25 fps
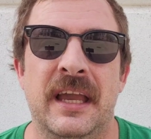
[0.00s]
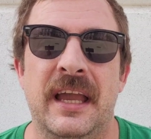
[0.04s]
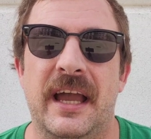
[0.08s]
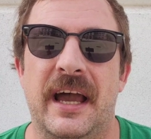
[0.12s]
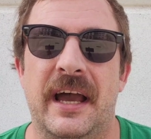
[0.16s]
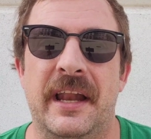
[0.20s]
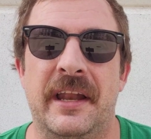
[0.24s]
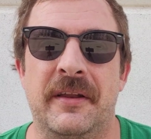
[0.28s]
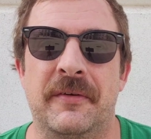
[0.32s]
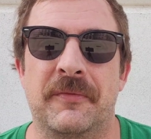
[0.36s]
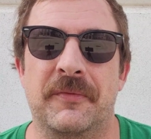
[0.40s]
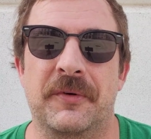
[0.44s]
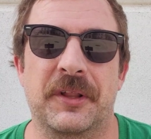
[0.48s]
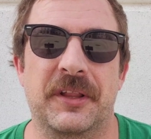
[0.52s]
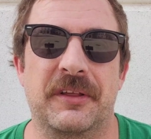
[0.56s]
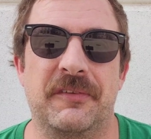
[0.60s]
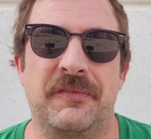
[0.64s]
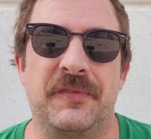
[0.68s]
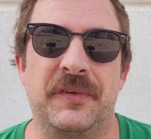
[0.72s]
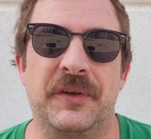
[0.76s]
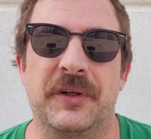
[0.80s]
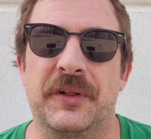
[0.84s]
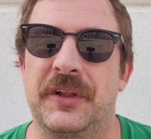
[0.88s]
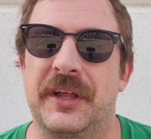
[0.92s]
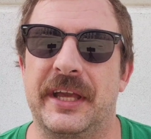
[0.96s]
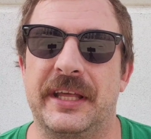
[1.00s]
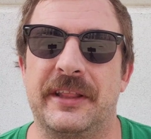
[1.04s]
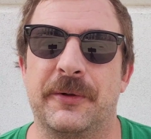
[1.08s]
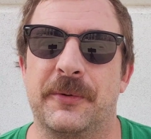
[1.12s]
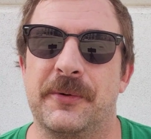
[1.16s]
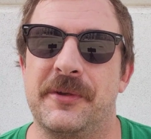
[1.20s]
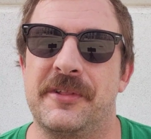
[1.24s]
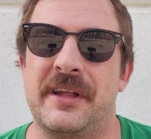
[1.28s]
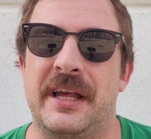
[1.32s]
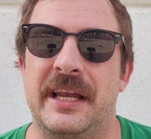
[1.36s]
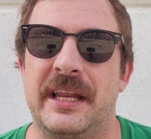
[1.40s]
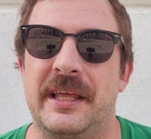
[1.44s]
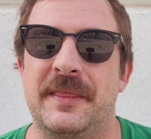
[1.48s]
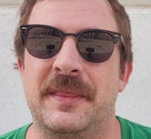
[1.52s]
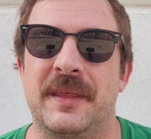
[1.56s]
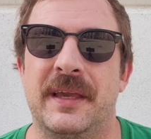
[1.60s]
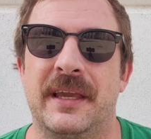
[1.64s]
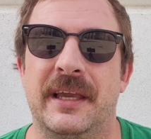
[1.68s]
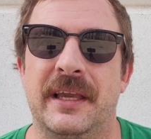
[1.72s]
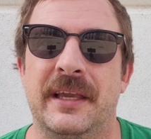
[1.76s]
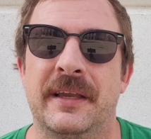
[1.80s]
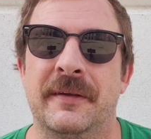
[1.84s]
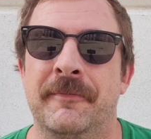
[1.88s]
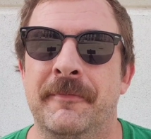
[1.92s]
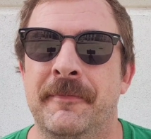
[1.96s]
I didn't really feel like there was
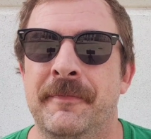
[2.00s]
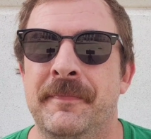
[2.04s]
anything